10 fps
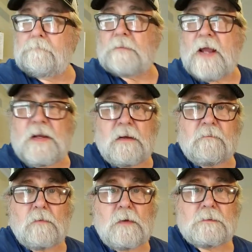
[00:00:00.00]
Hey
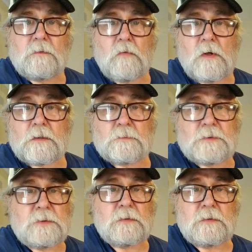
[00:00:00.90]
everyone, welcome
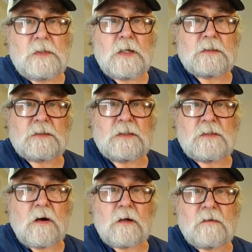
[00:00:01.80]
to Doug's
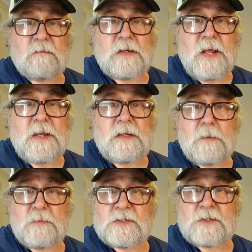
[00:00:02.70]
Guitar of the Day,
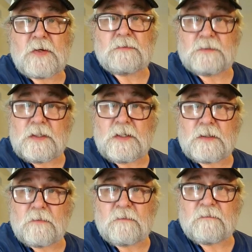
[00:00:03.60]
episode
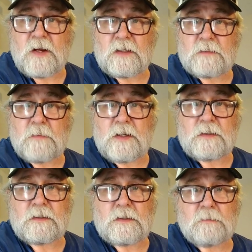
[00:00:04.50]
10. We finally made
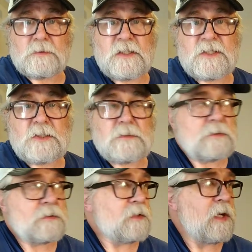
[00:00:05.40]
it to double
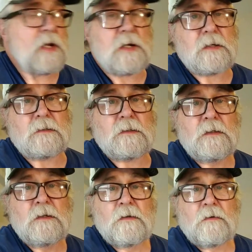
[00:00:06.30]
digits and
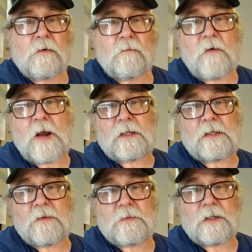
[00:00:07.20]
we're finally
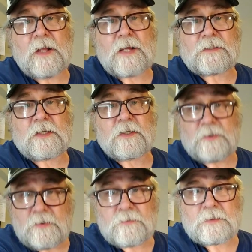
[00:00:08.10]
on the last
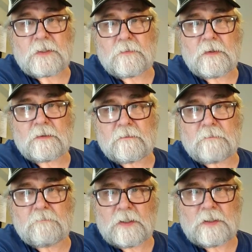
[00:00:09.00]
acoustic one of the
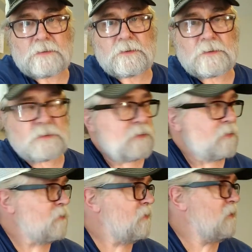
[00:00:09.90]
bunch. So